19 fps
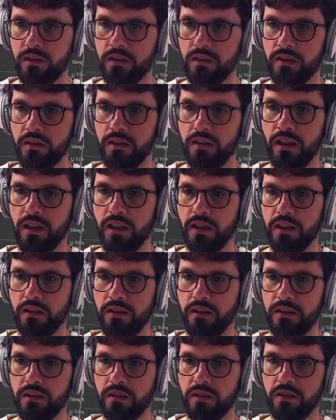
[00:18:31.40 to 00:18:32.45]
Yeah,
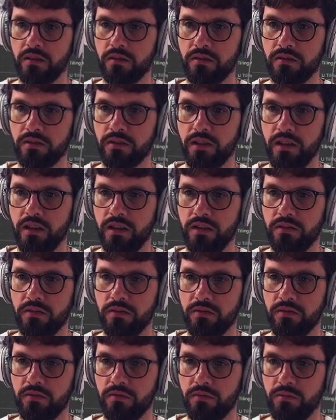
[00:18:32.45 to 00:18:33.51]
this looks
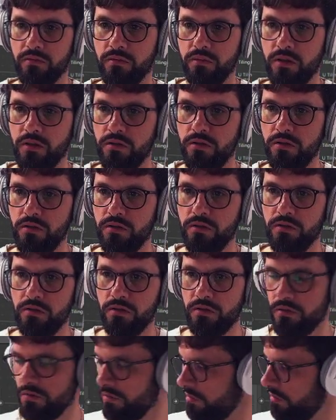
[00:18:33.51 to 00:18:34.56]
nice.
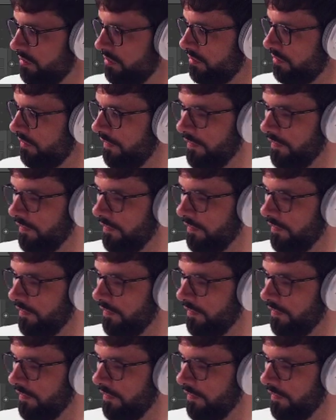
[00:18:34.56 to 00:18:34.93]
Woohoo!